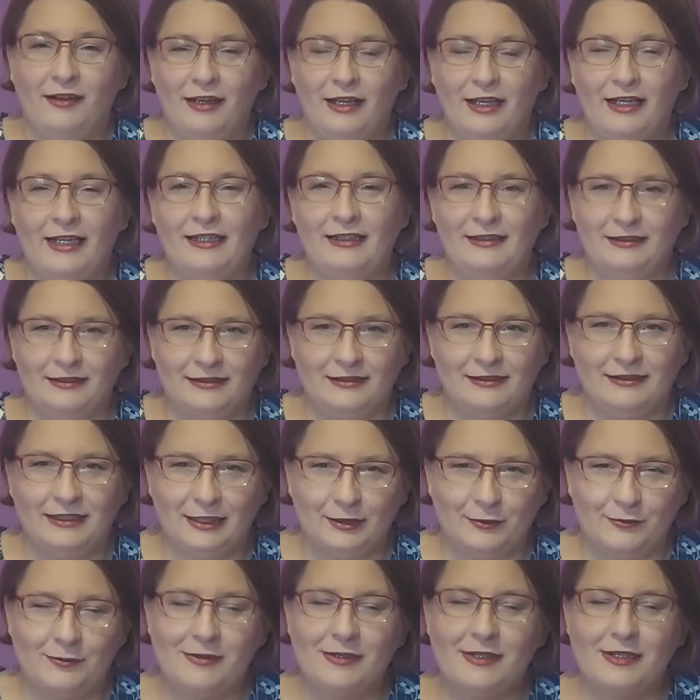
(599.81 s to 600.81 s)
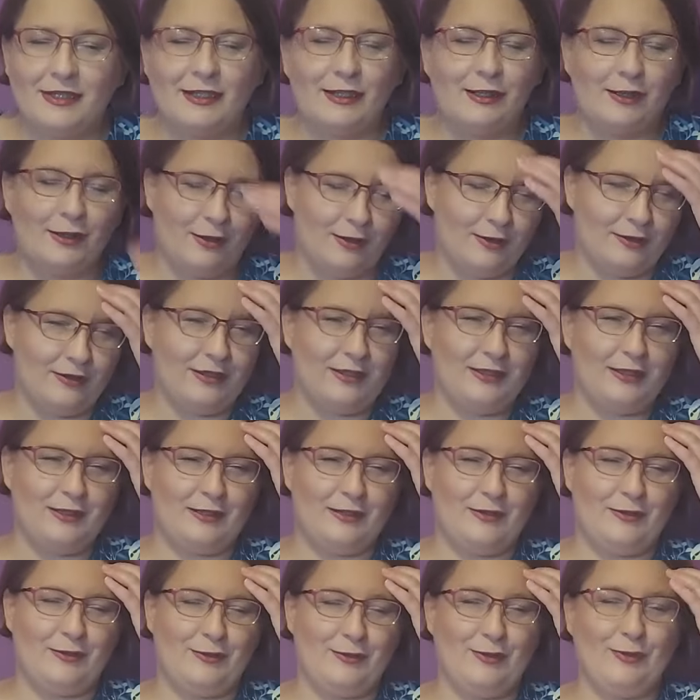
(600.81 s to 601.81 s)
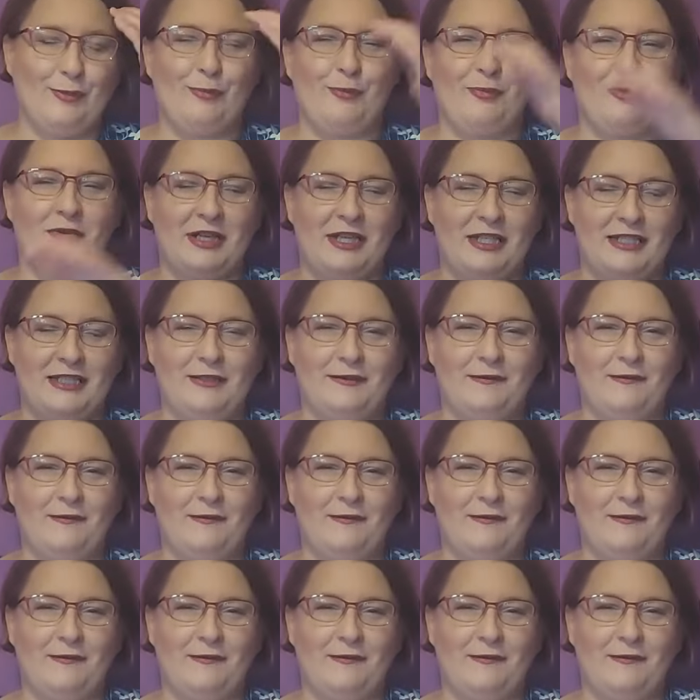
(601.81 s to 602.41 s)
and that was a lot to spray the